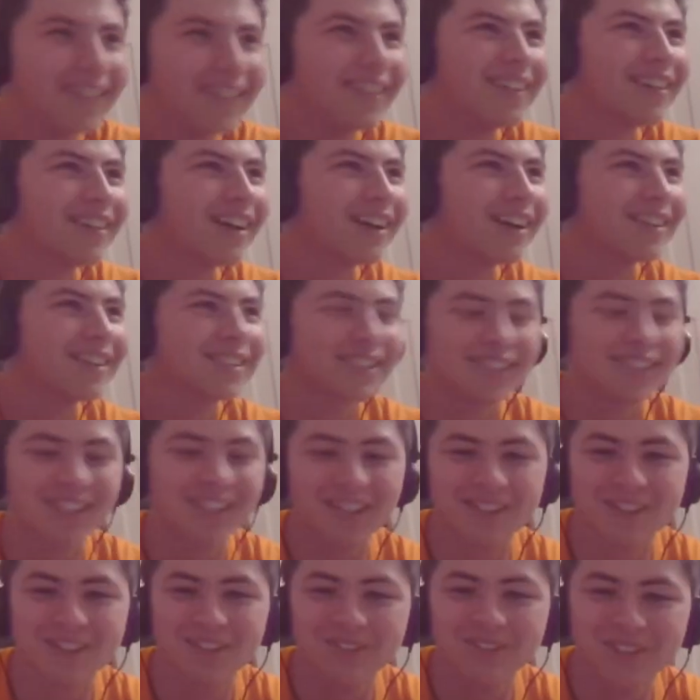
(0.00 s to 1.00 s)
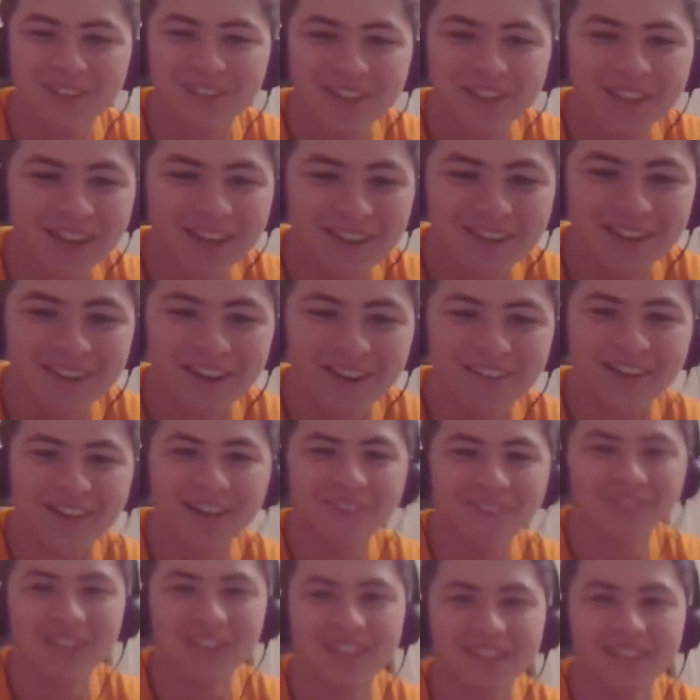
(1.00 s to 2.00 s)
That wasn't but yeah, you get what
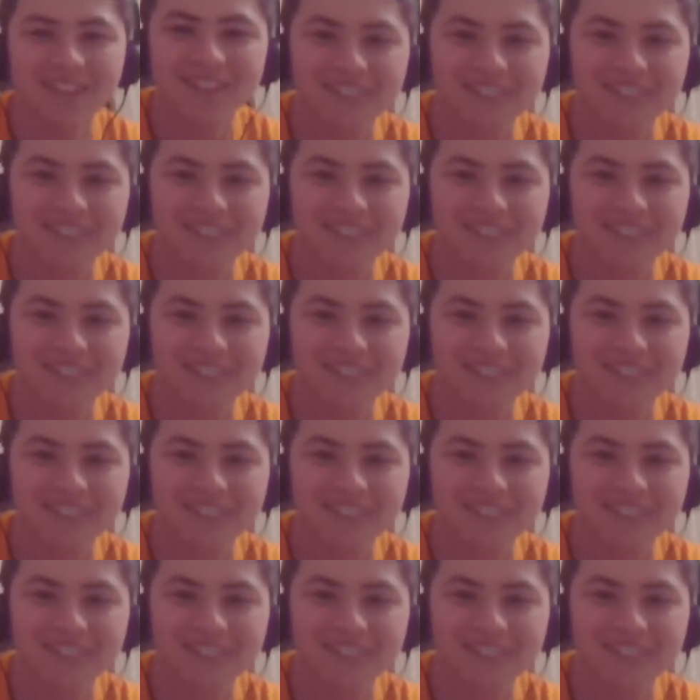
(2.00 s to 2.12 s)
I mean.